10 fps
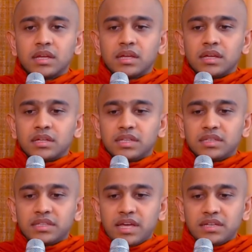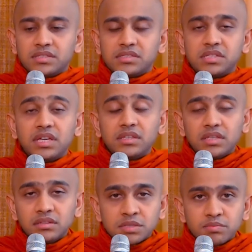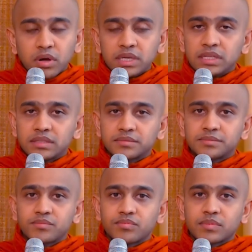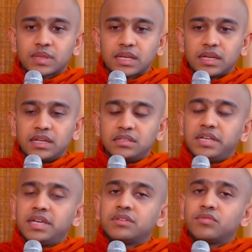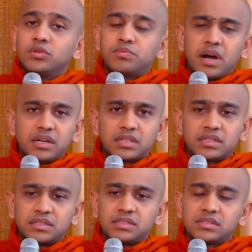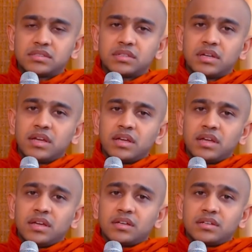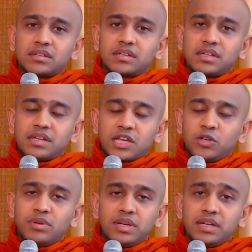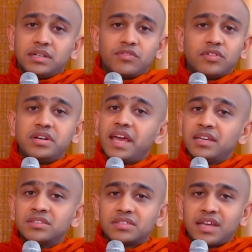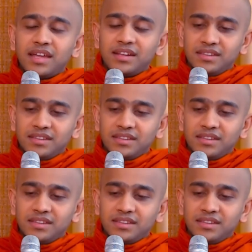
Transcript: Then there is teeth in this body. In teeth, food particles get accumulated for days and then